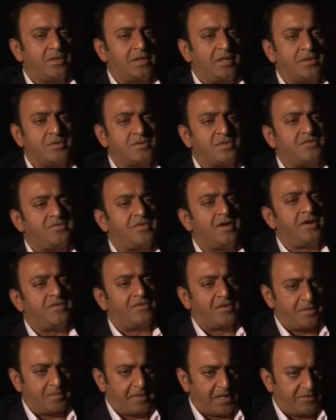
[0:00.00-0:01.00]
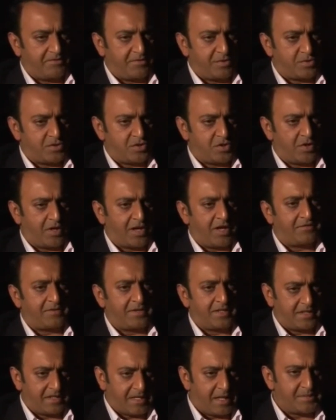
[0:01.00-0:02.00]
he was a very, very big influence in your life,
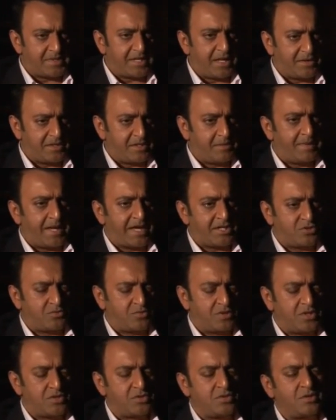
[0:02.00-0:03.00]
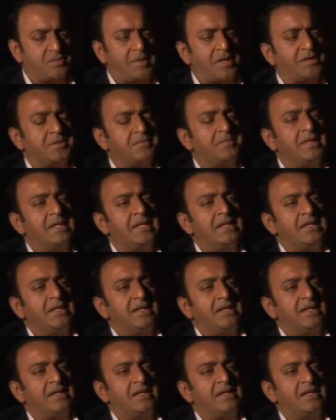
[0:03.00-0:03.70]
and it comes out in the passion when you talk about him.